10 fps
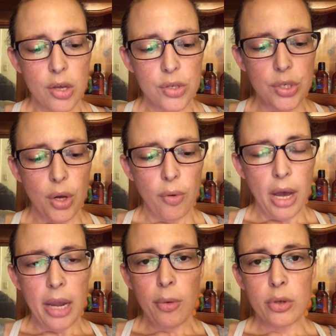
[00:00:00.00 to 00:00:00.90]
So
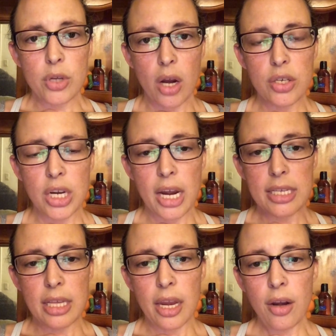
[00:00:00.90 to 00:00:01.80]
I will talk to you
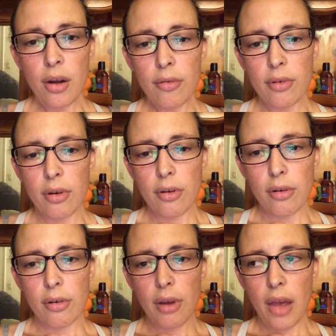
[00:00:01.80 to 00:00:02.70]
guys later.
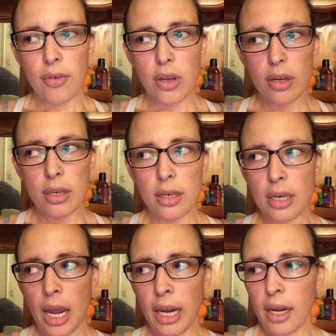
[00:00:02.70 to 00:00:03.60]
Have a good
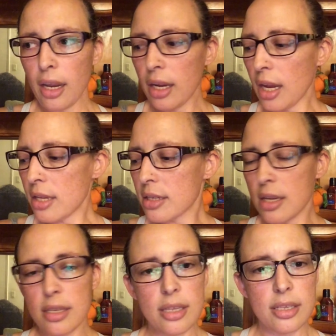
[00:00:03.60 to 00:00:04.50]
night, I guess,
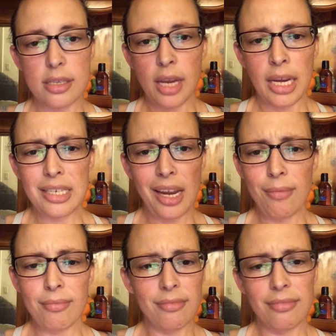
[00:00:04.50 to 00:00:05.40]
because it's
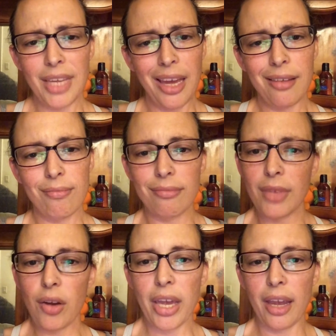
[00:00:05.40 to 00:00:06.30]
nighttime. Yeah,
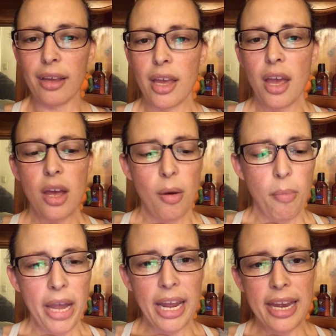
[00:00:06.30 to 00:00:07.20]
okay.
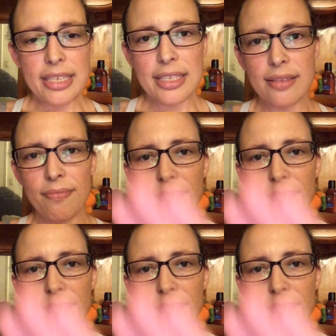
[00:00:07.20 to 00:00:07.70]
Bye, guys.